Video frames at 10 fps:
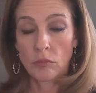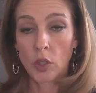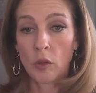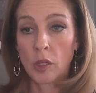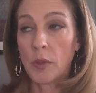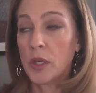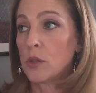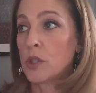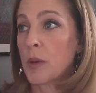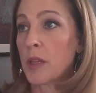to only be
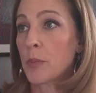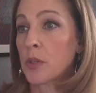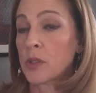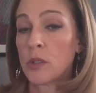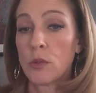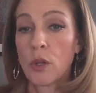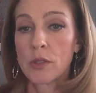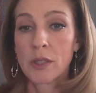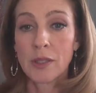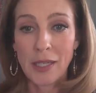used by the person who
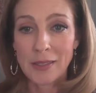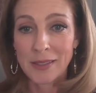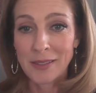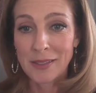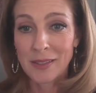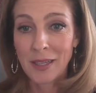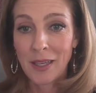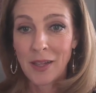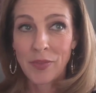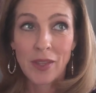holds the license,
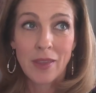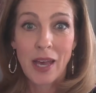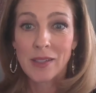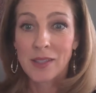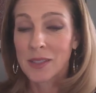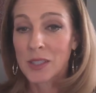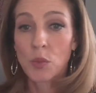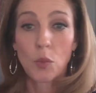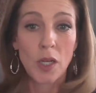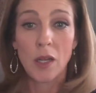then that is at least
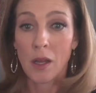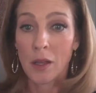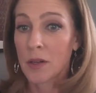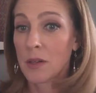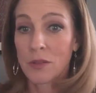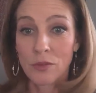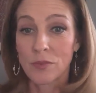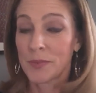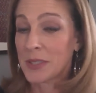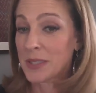one other
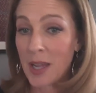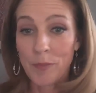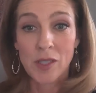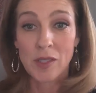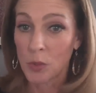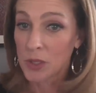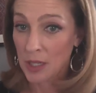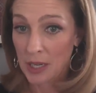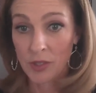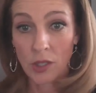step that someone's
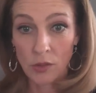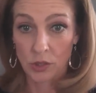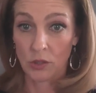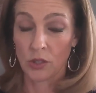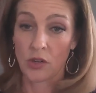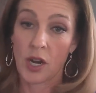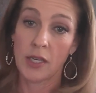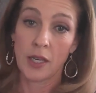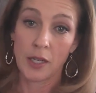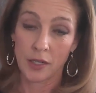going to have to go to try to
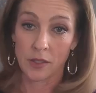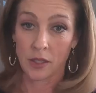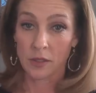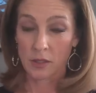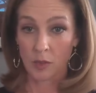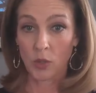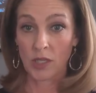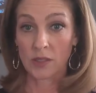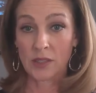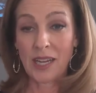get it into someone
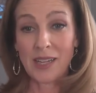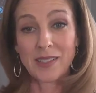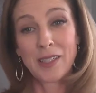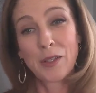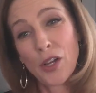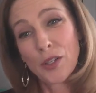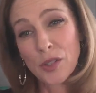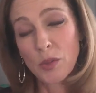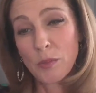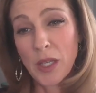else's hands. And it also
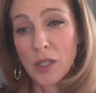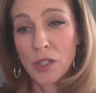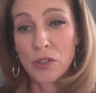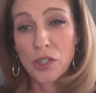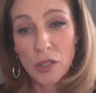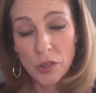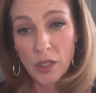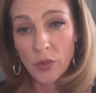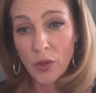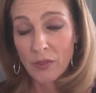would mean that your
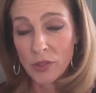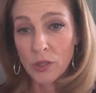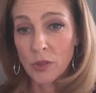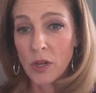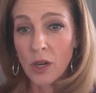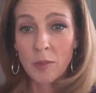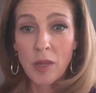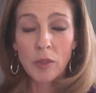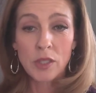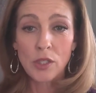children, if you have children, aren't going to be
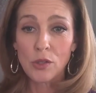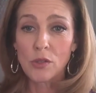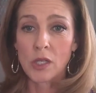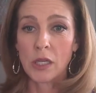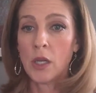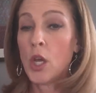able to use it.